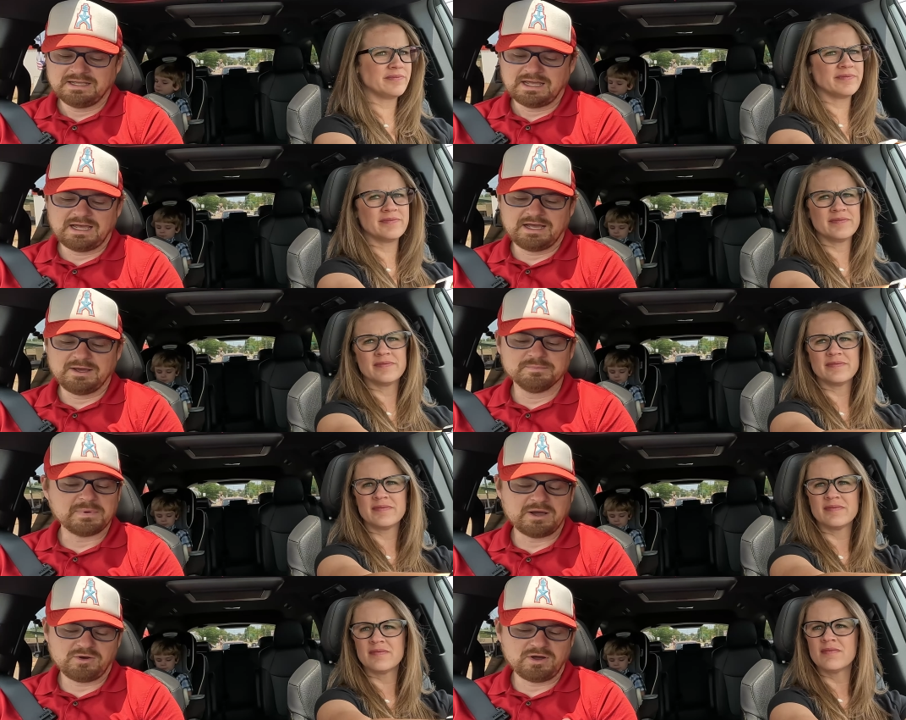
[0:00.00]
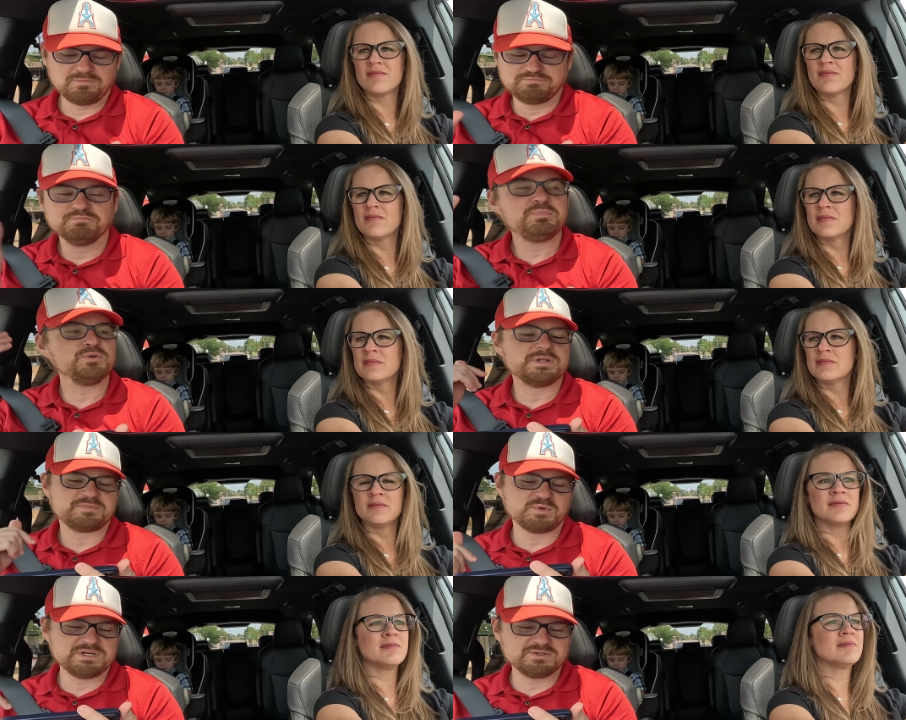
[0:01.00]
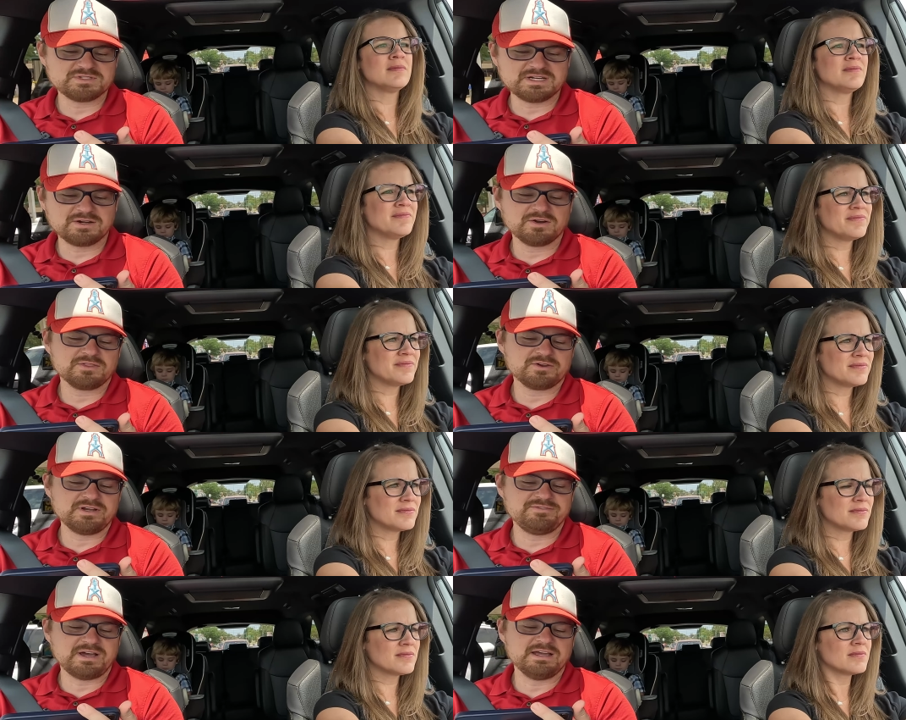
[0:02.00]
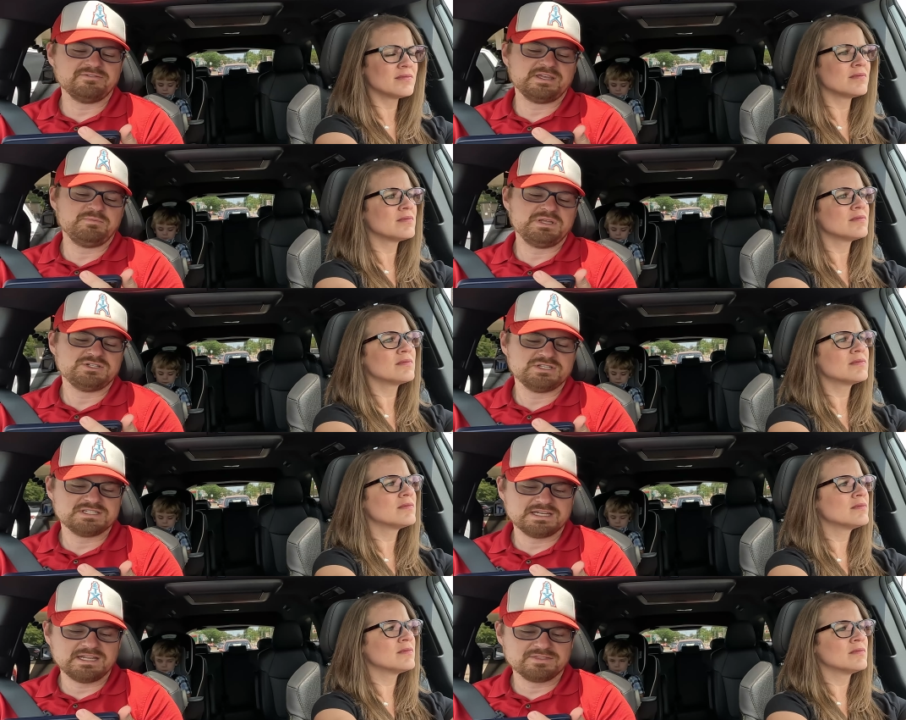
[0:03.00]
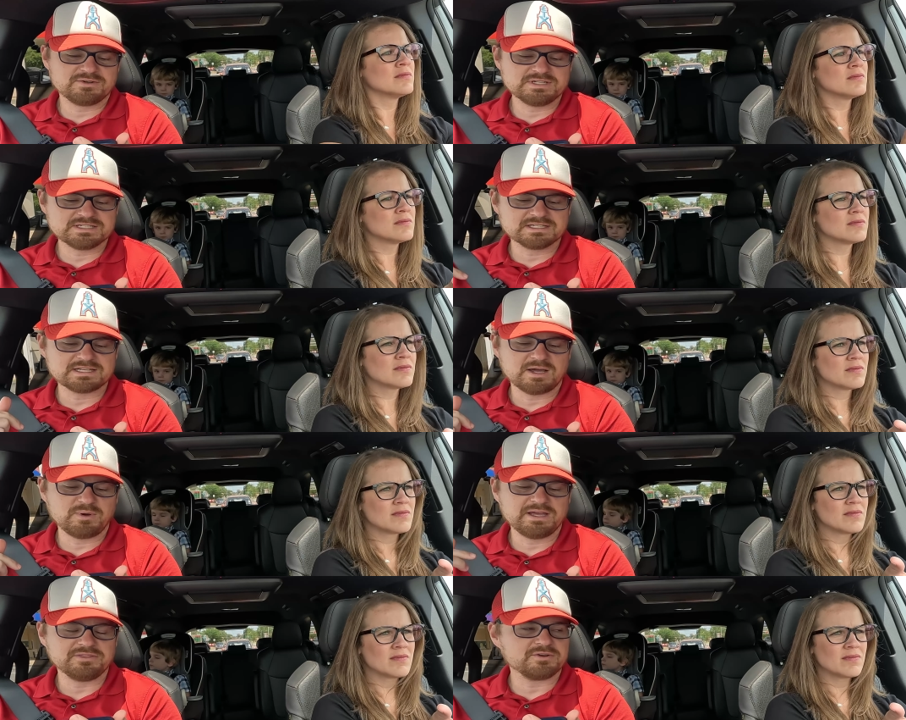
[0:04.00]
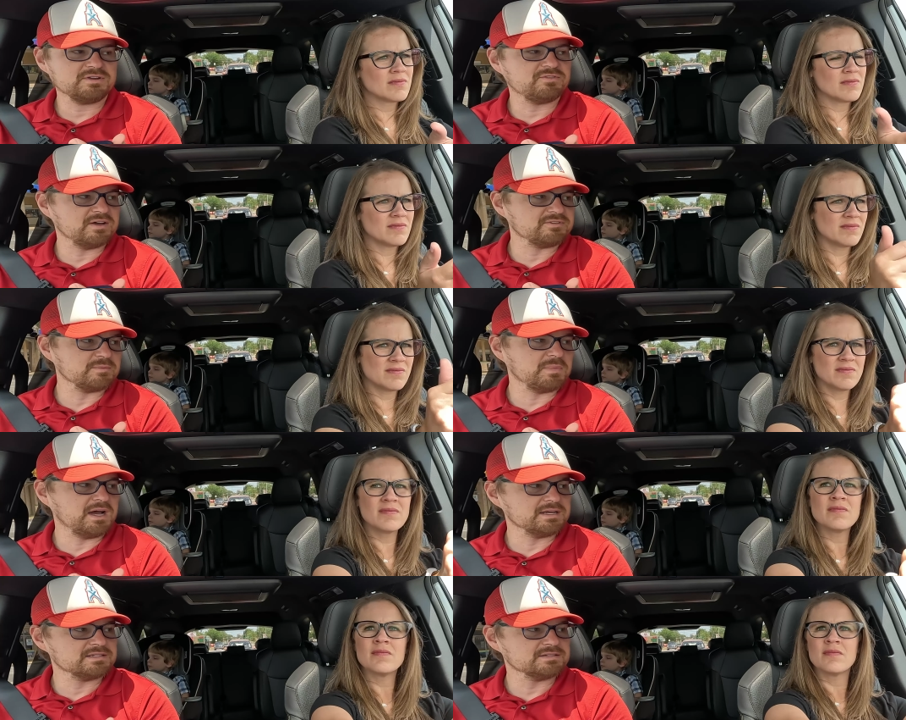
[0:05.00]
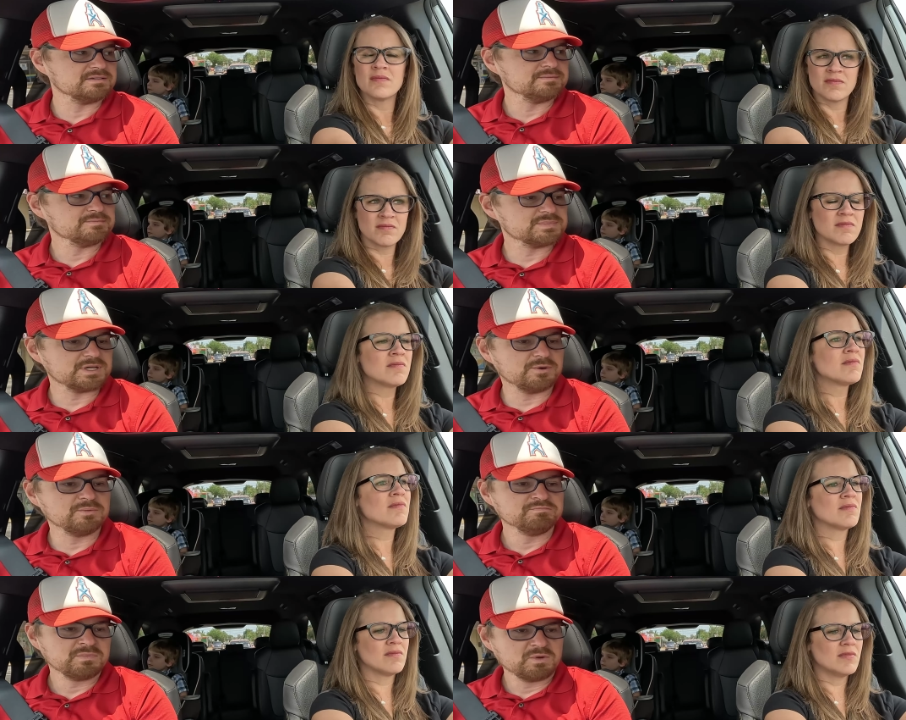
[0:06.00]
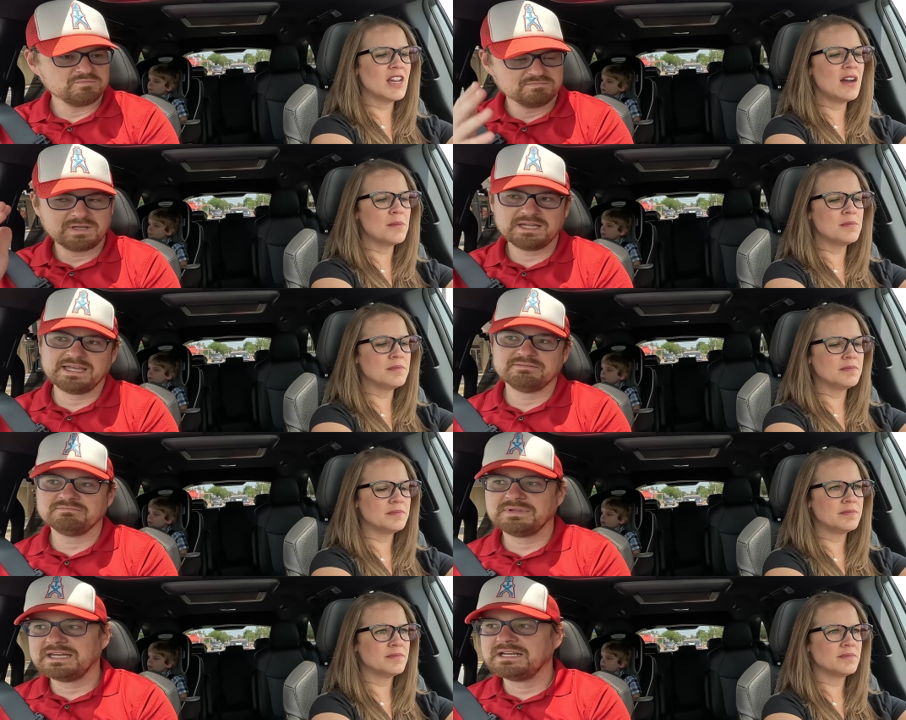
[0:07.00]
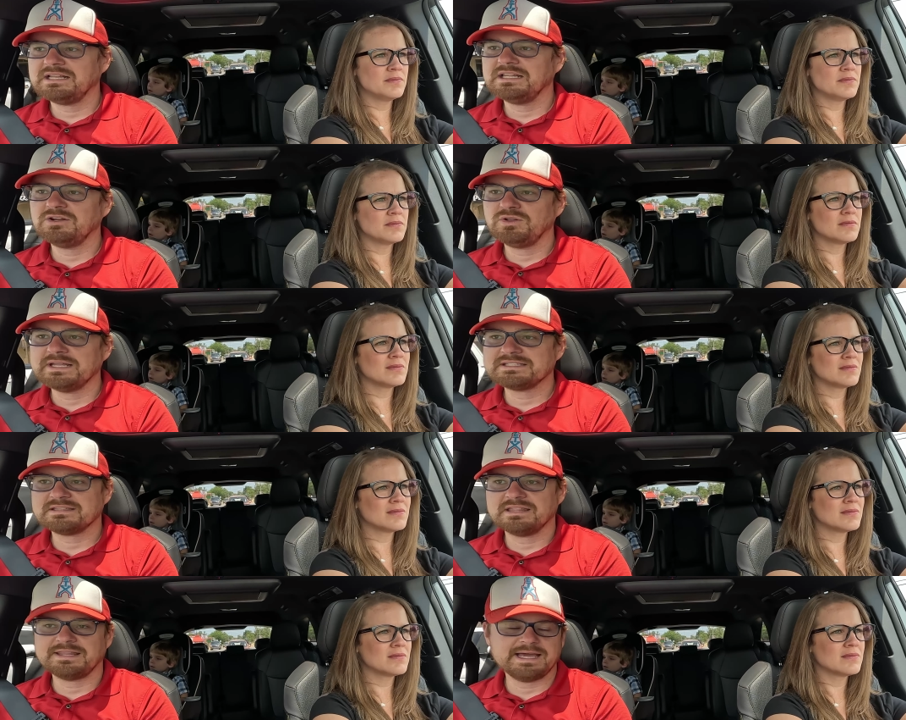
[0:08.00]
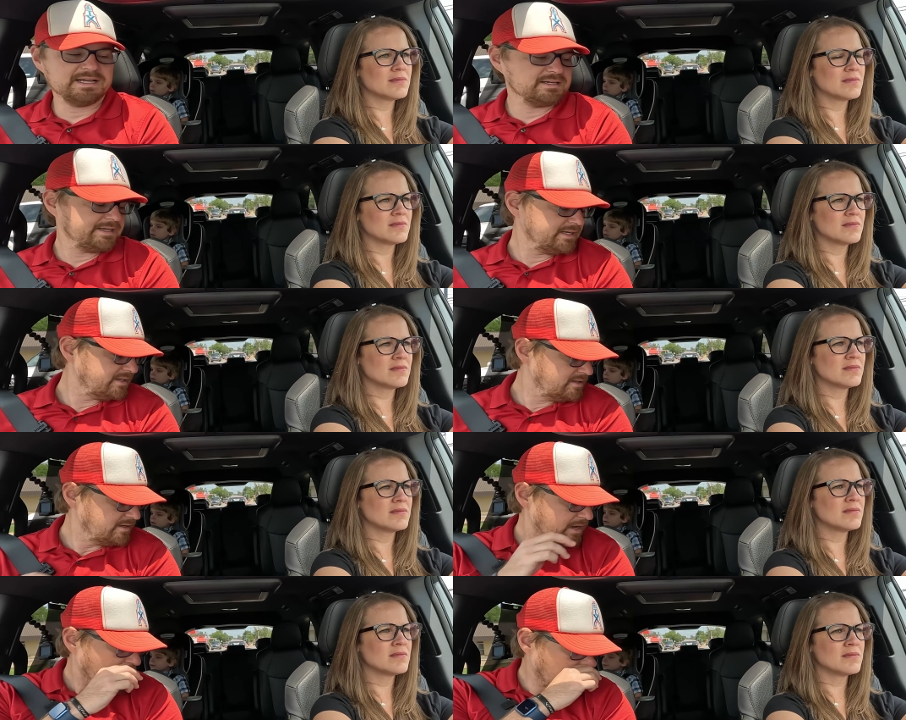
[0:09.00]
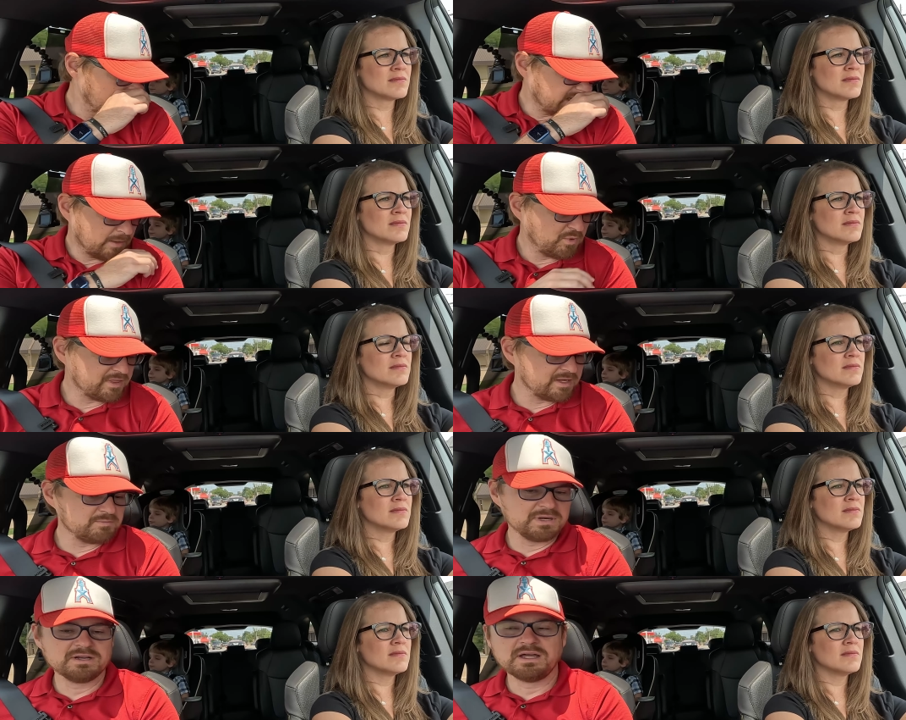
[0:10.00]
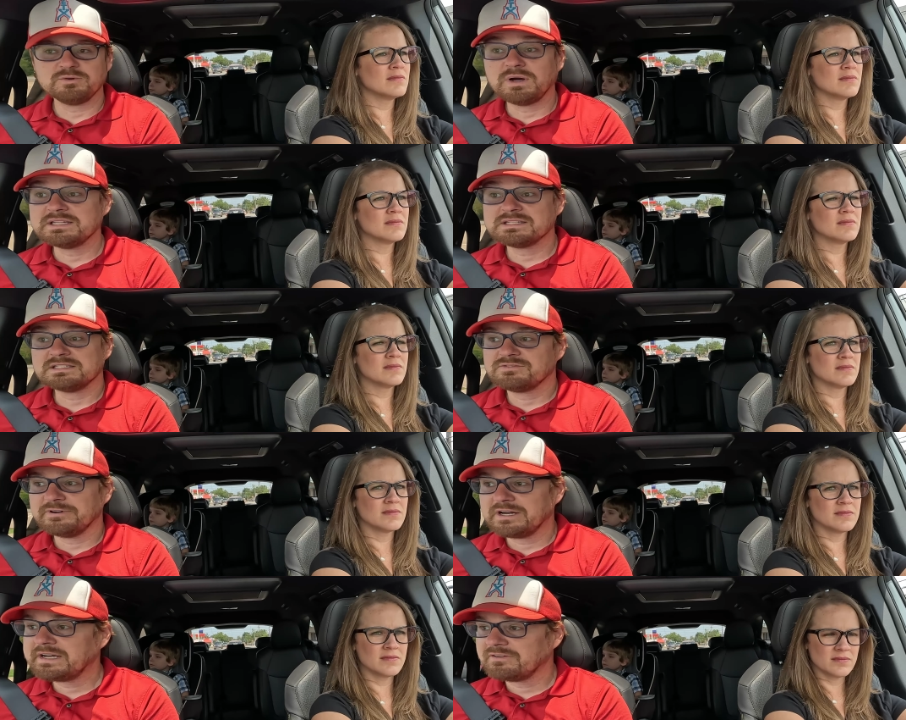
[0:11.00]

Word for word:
Speaker 1: Um, I'll, I'll pulled up the window sticker 35 MPG City, 36 Highway, 35 combined. So, yeah. Again, getting a little less than that in our time with it, but otherwise, it's a very